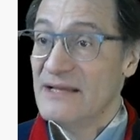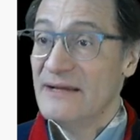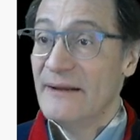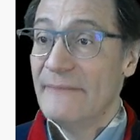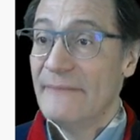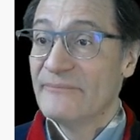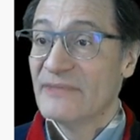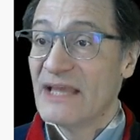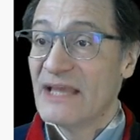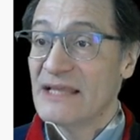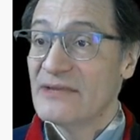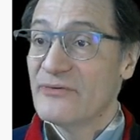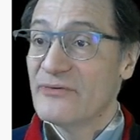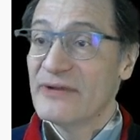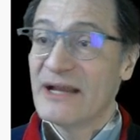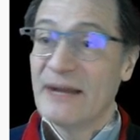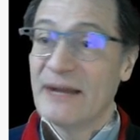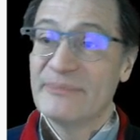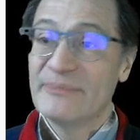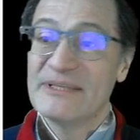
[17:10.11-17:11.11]
Then we have
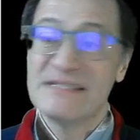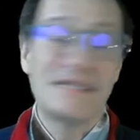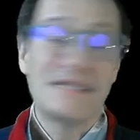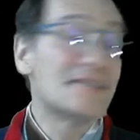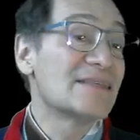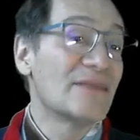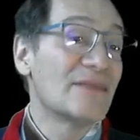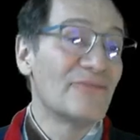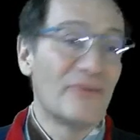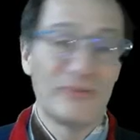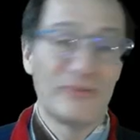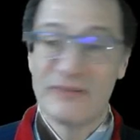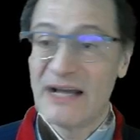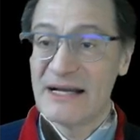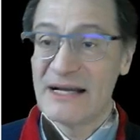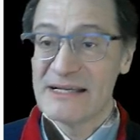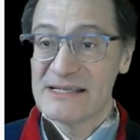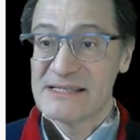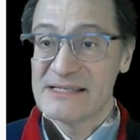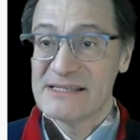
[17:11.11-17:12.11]
the system
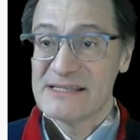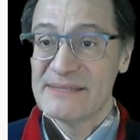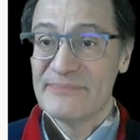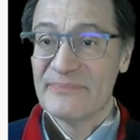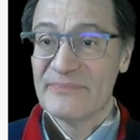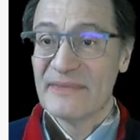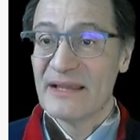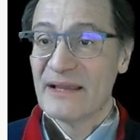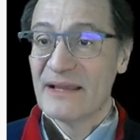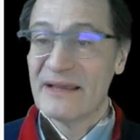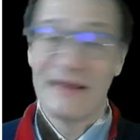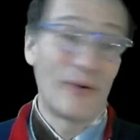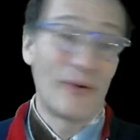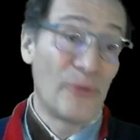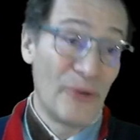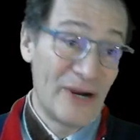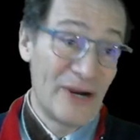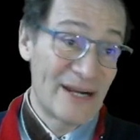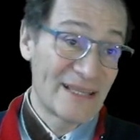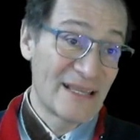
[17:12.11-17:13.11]
boundaries,
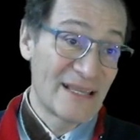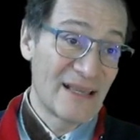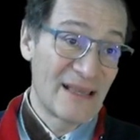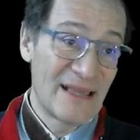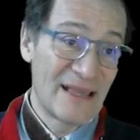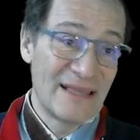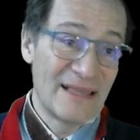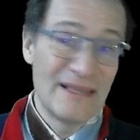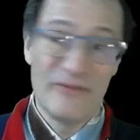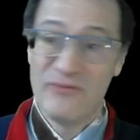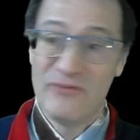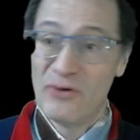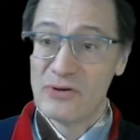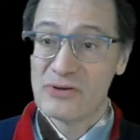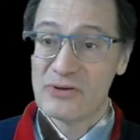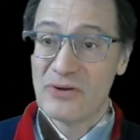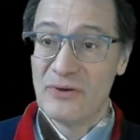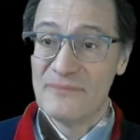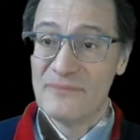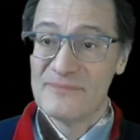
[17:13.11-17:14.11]
where the fault
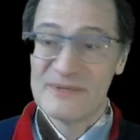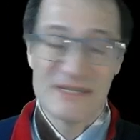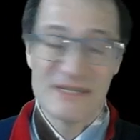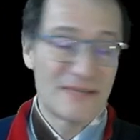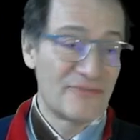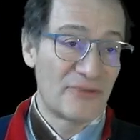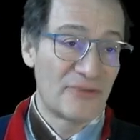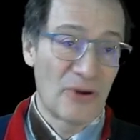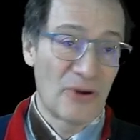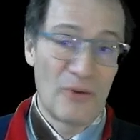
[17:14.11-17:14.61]
comes from.